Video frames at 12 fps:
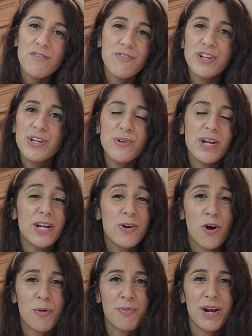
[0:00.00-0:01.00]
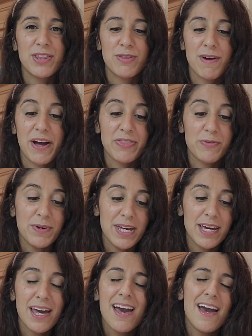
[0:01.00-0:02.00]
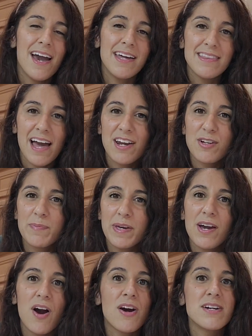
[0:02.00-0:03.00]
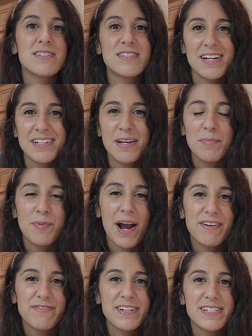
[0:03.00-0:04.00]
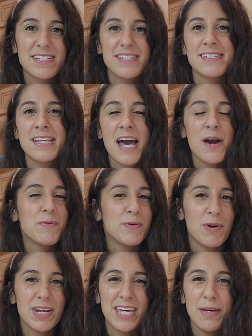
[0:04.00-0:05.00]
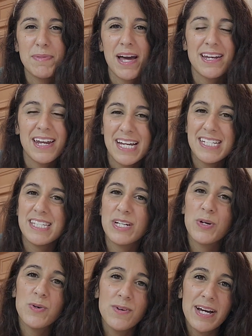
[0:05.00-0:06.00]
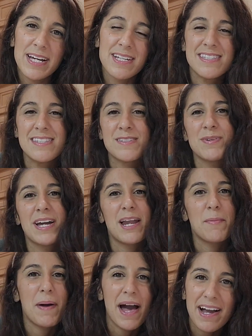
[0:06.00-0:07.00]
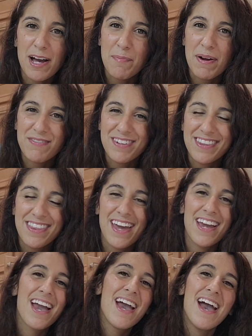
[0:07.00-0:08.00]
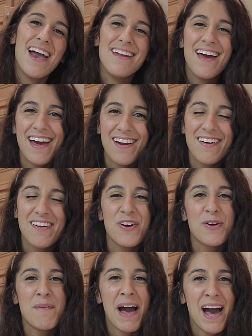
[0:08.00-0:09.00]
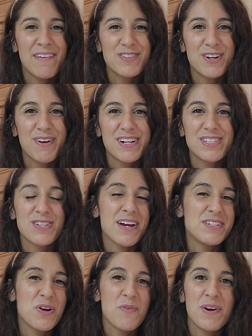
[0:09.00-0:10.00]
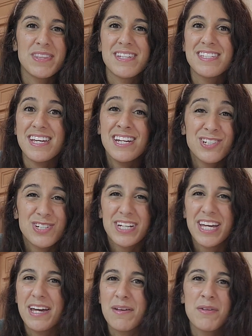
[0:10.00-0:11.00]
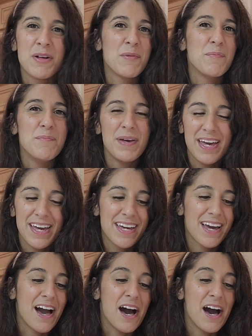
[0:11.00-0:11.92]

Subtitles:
for you to incorporate throughout the week. And that'll be our Sunday breakfast because we want to keep that nice and quick since we got to pack up everything and head on home afterwards. So I don't want this intricate, big